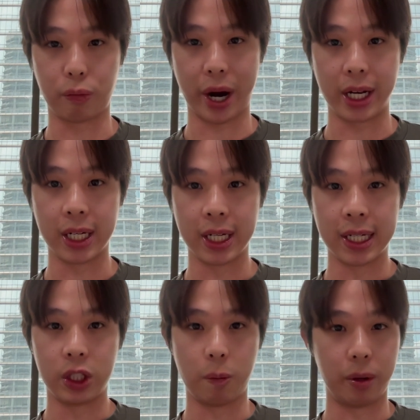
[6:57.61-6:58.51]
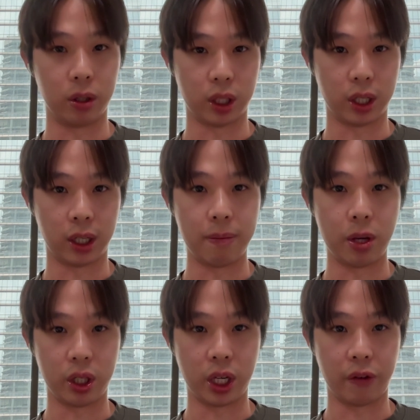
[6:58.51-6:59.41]
brand to build a
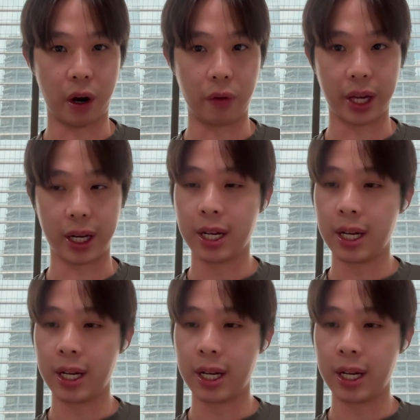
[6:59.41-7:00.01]
community around that?"